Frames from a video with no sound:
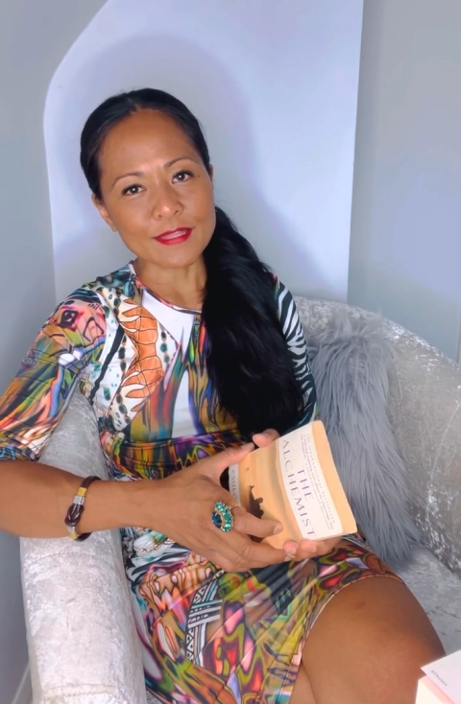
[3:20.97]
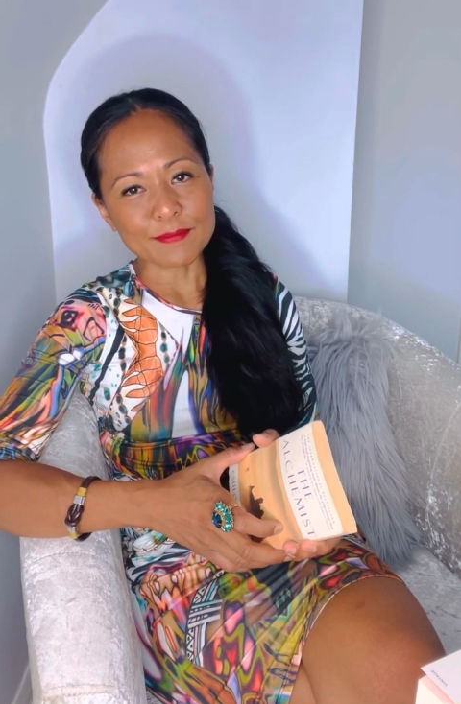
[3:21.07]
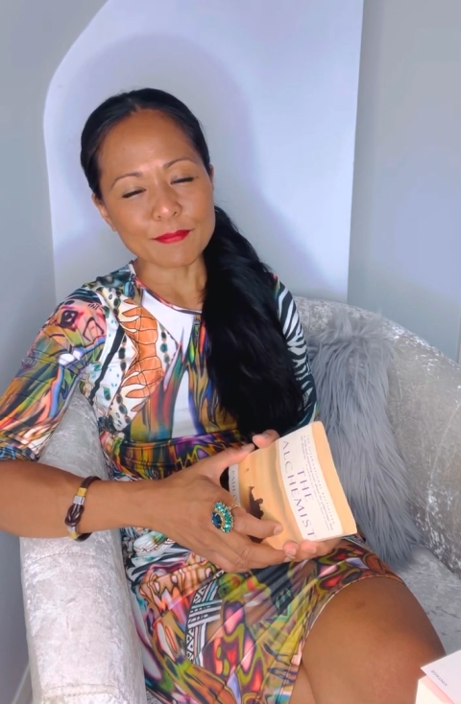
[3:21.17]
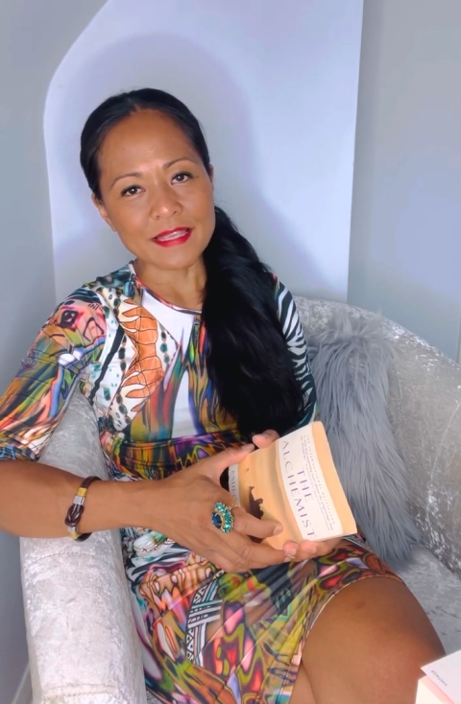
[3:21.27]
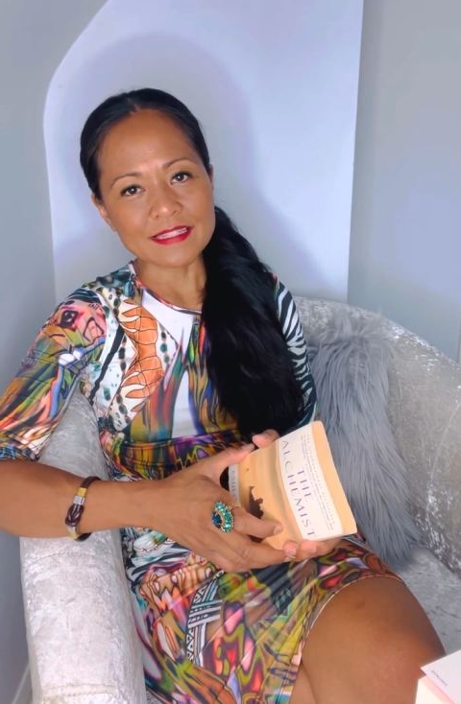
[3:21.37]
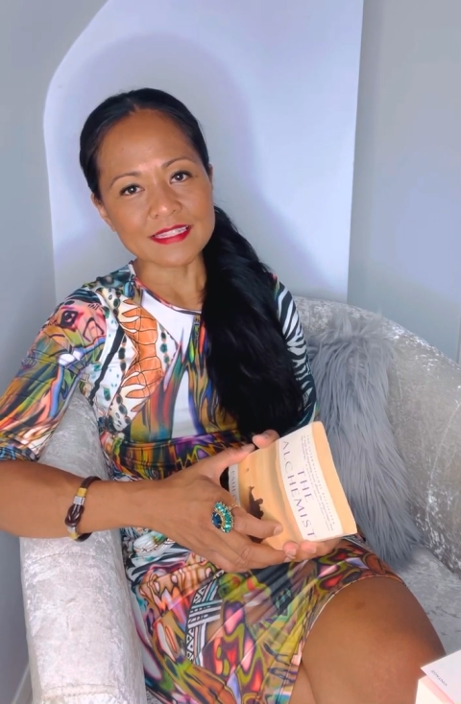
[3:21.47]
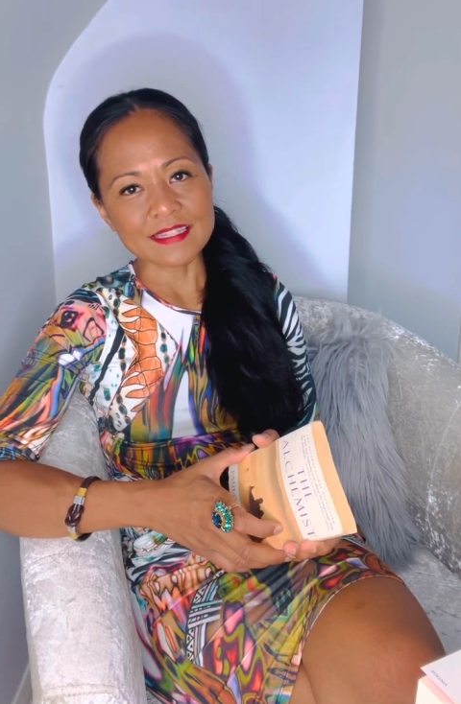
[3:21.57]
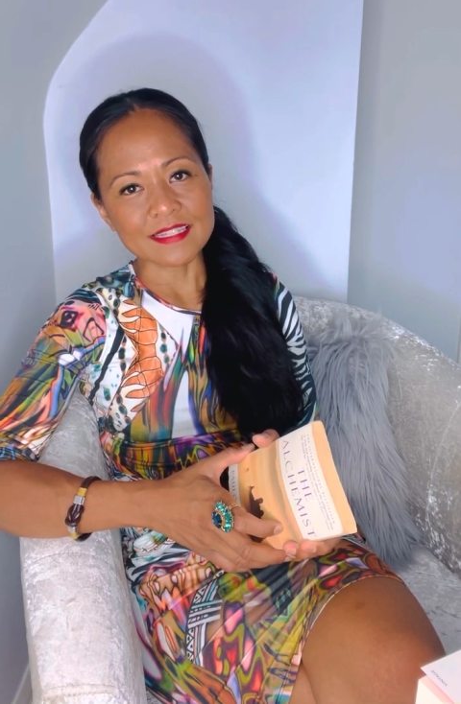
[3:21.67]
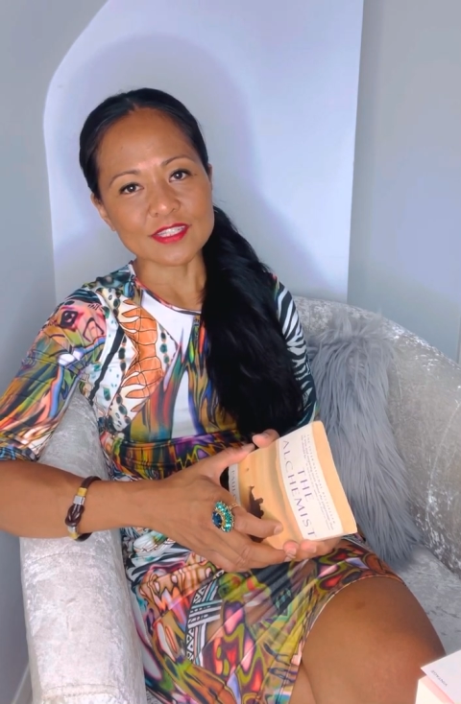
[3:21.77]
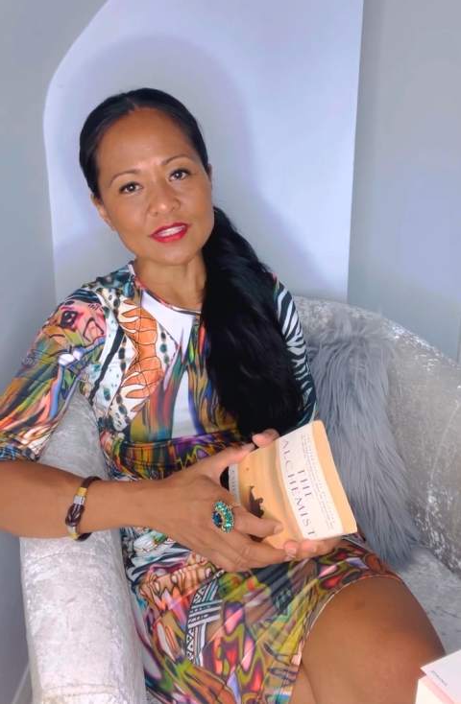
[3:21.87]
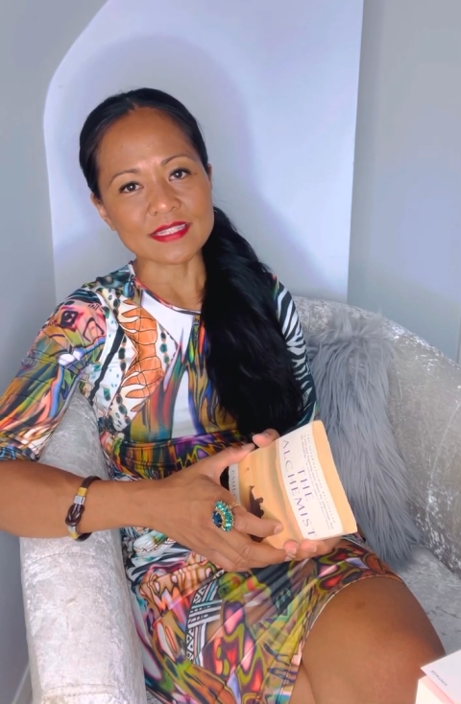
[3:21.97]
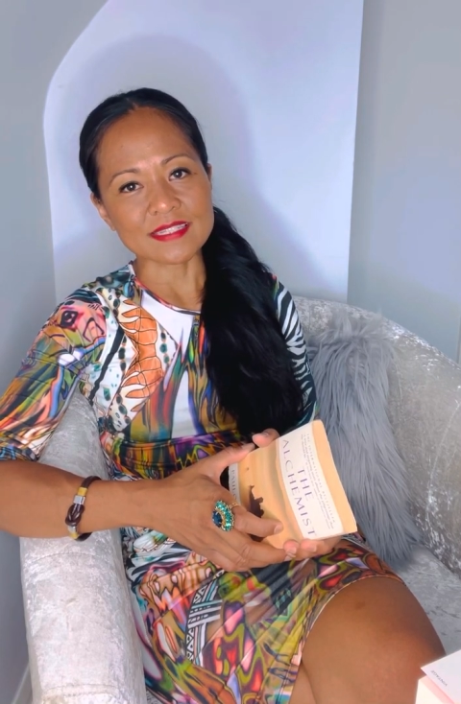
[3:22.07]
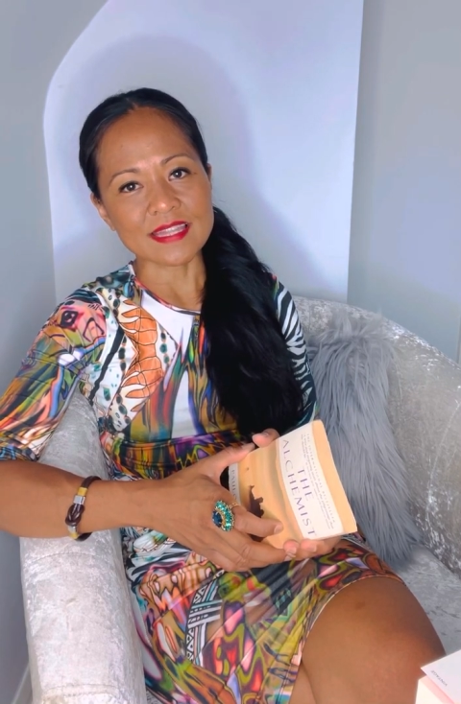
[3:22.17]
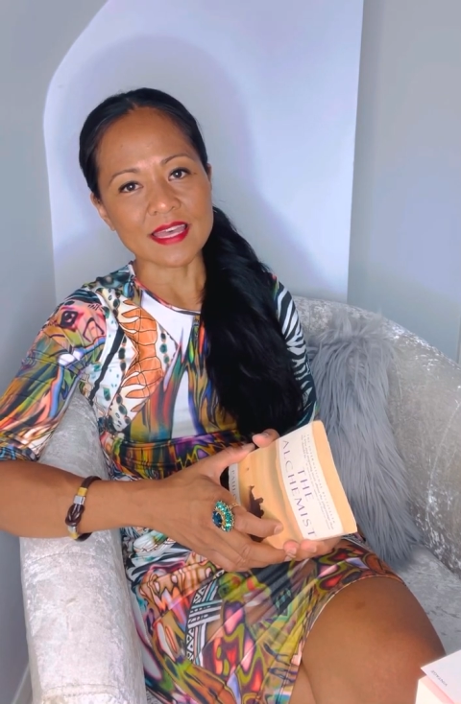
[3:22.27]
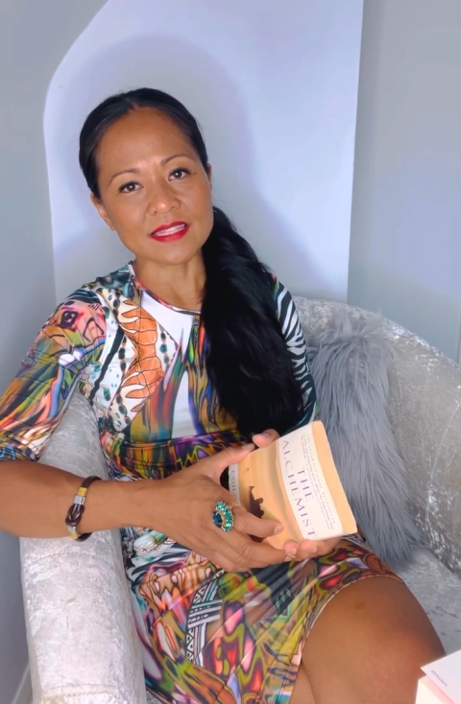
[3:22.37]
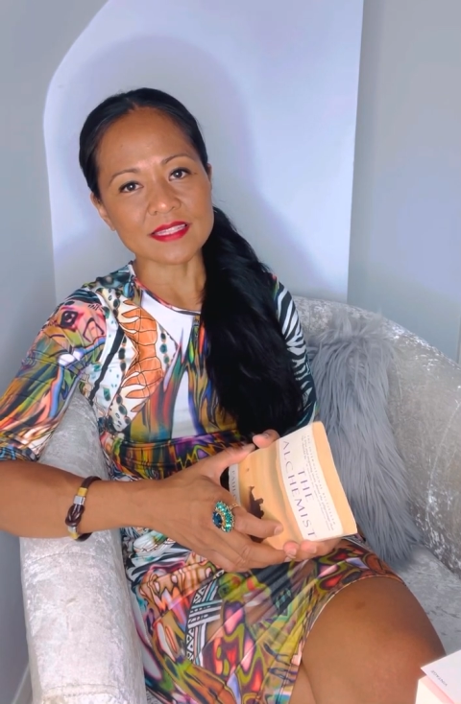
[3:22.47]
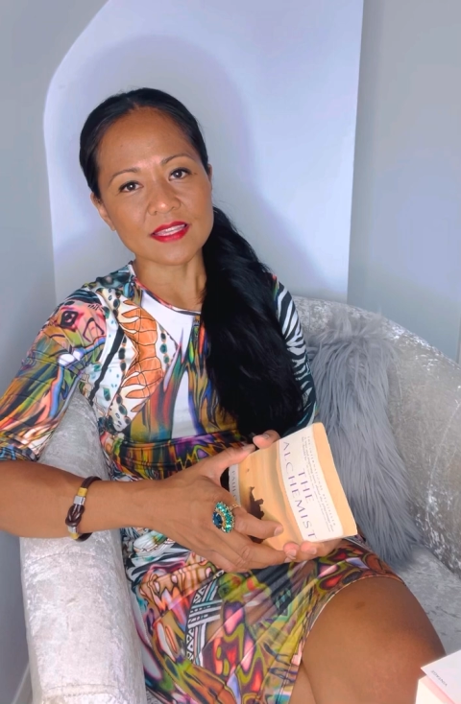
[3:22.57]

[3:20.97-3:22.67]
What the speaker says: that message is that